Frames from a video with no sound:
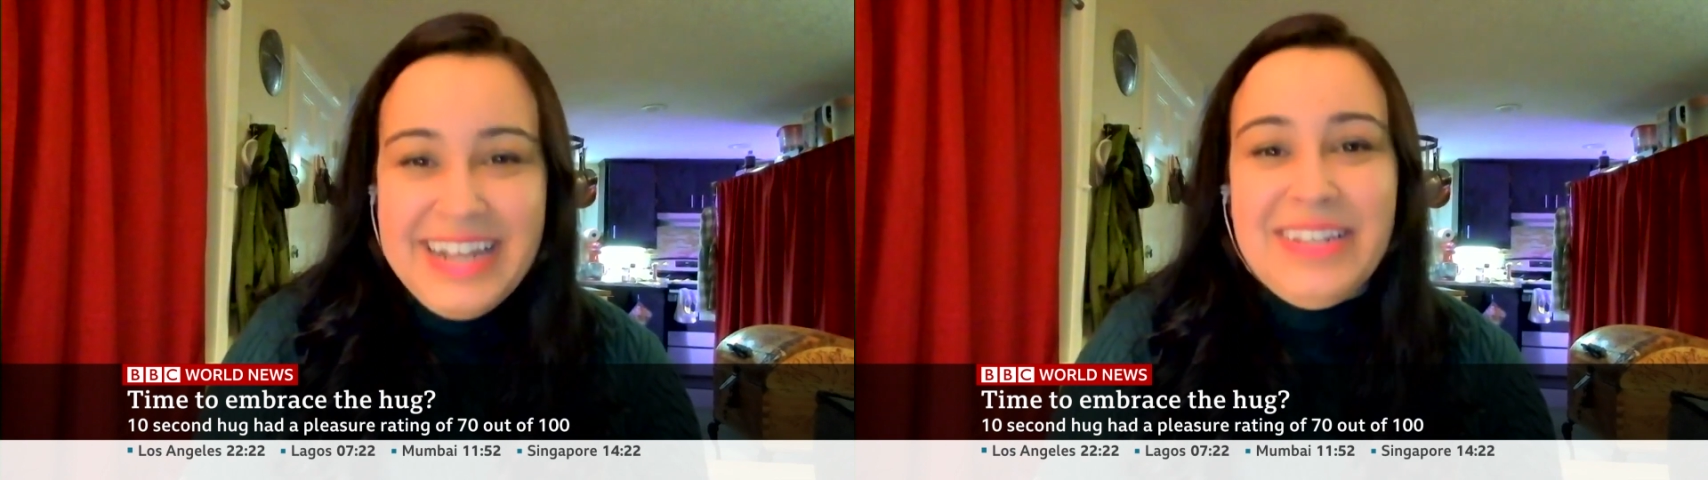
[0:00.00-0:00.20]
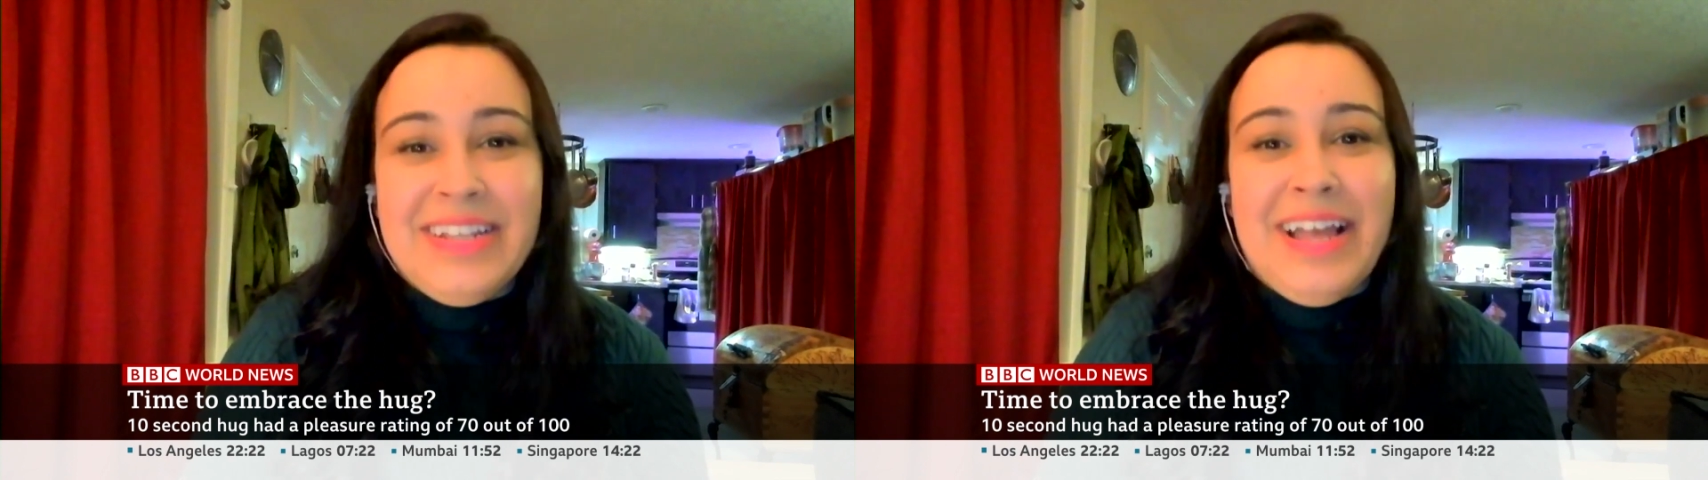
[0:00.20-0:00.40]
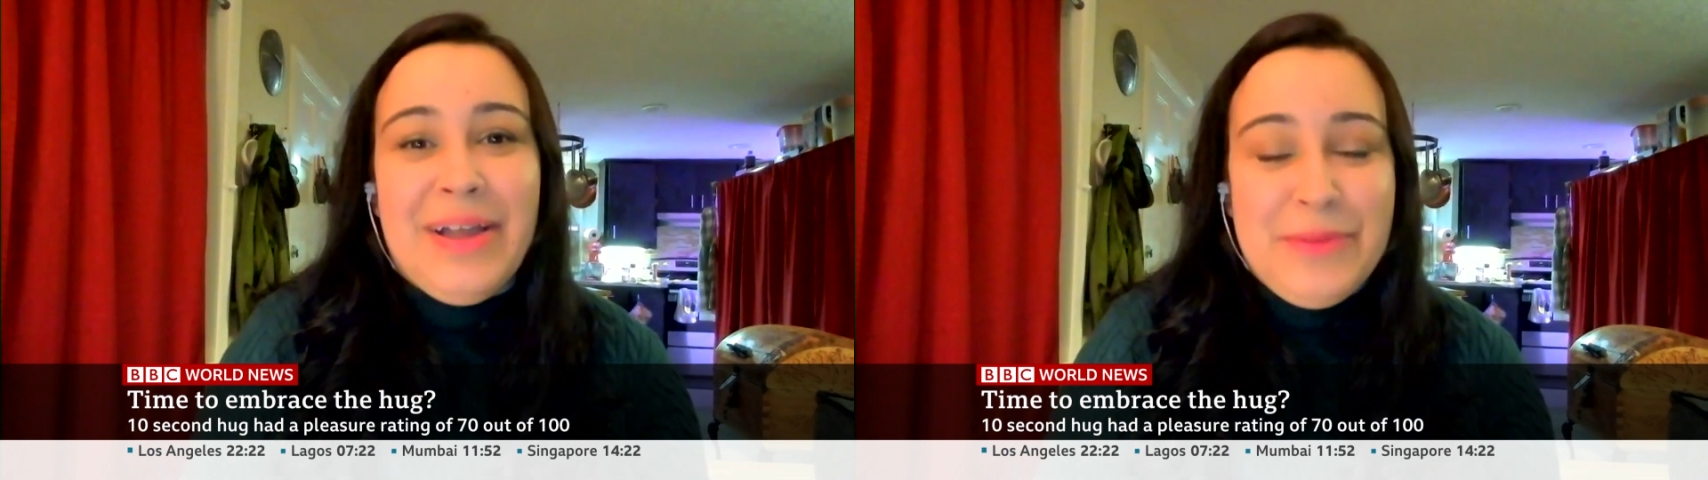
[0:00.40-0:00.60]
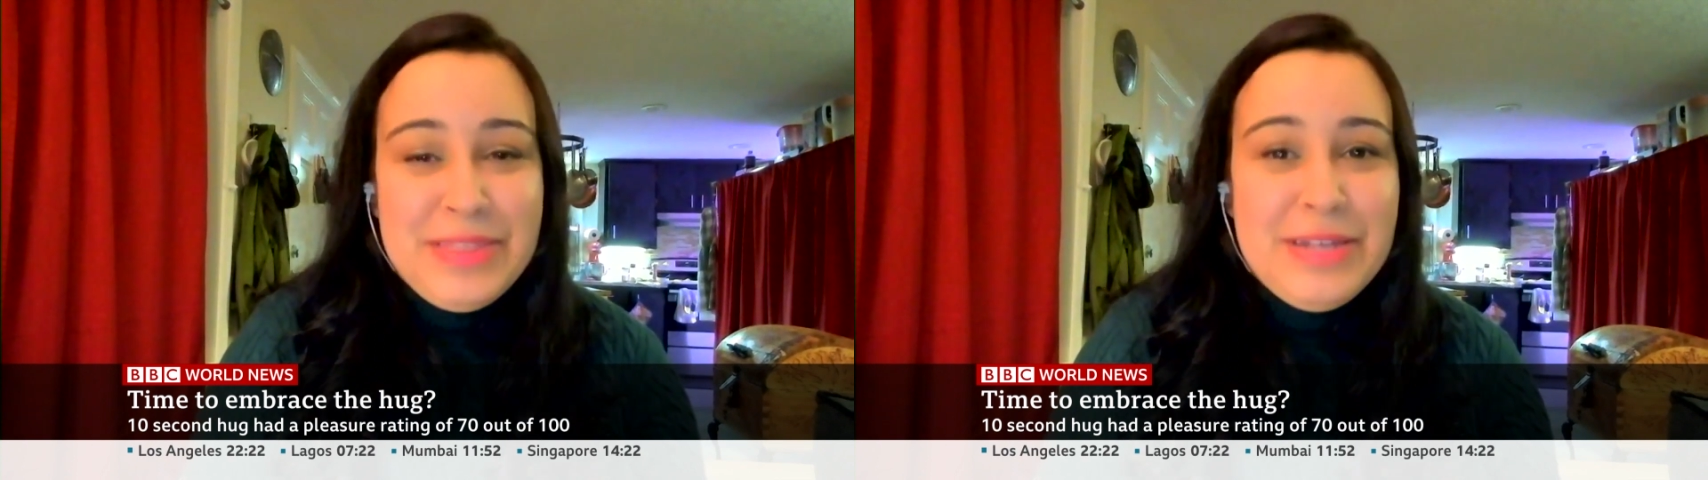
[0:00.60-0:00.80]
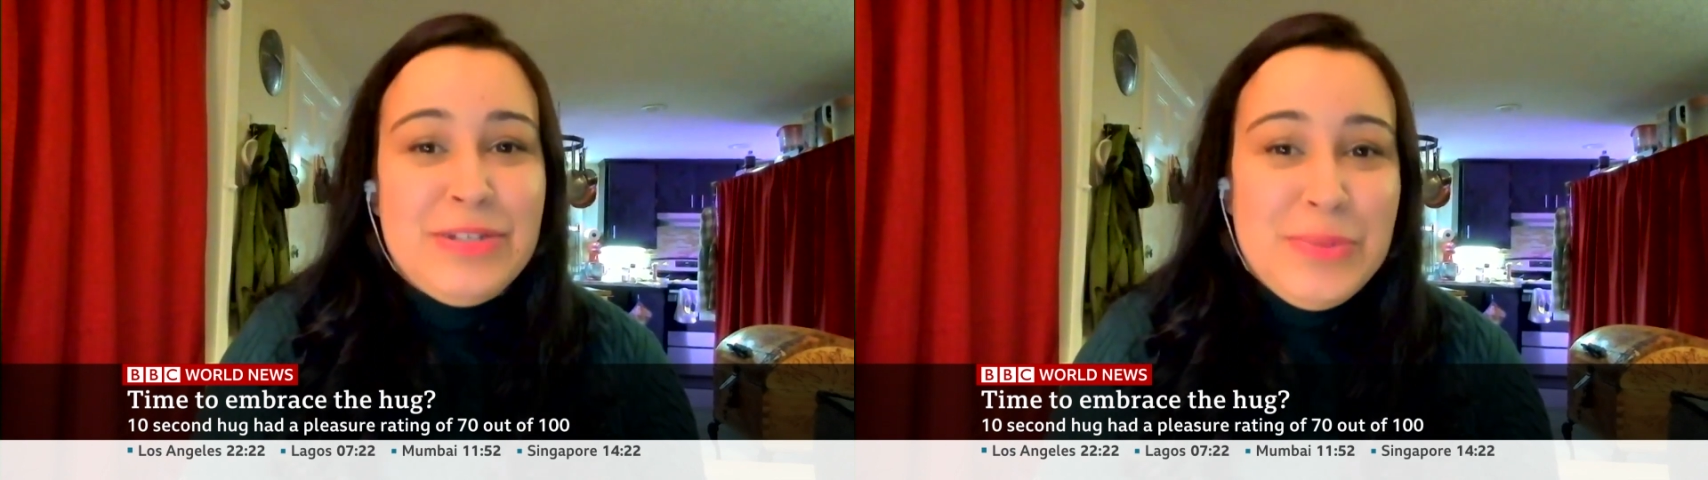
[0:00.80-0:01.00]
And
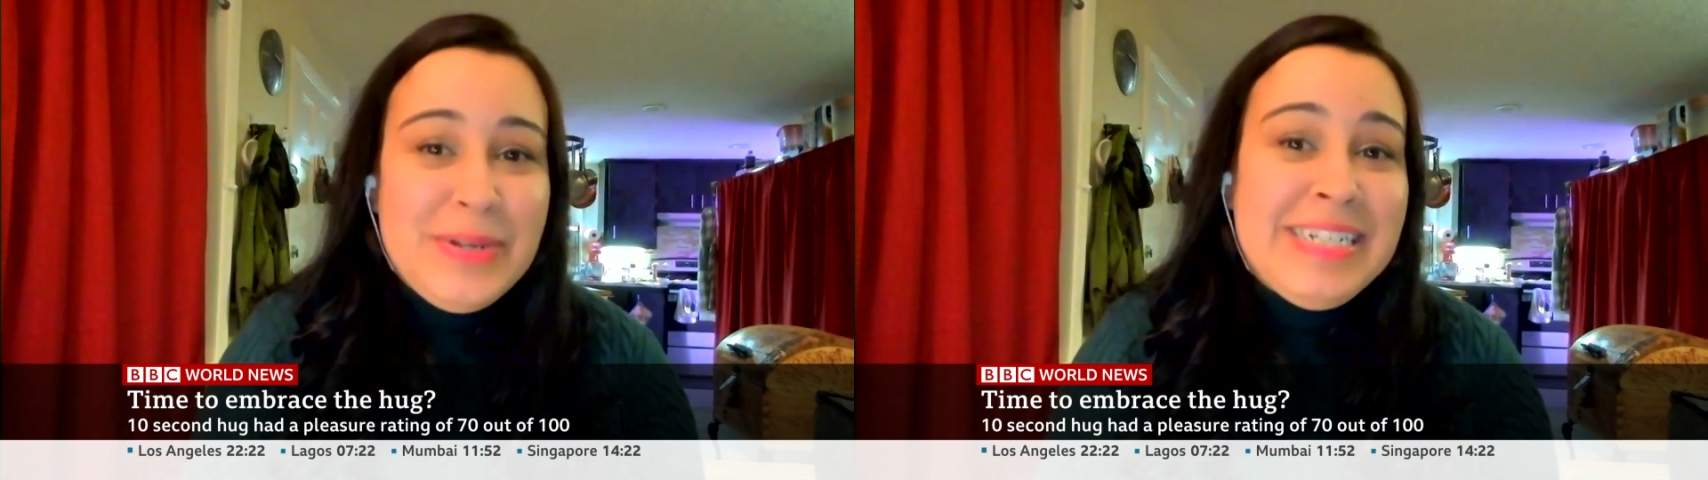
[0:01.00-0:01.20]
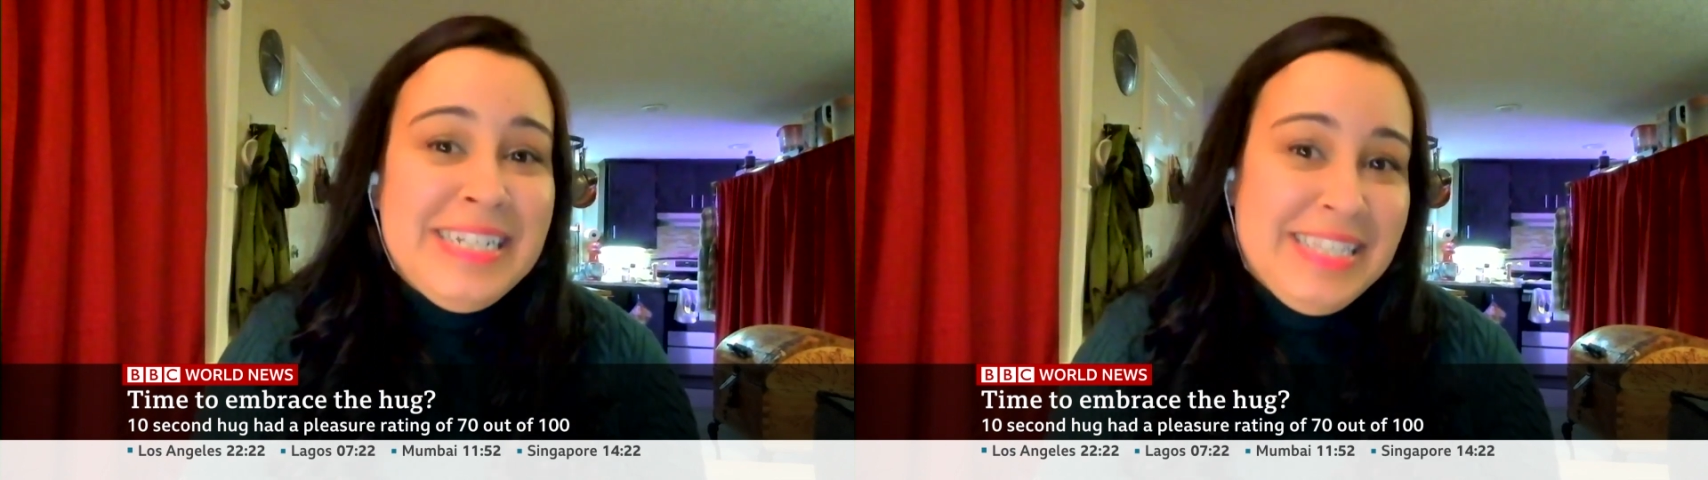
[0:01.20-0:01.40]
within 20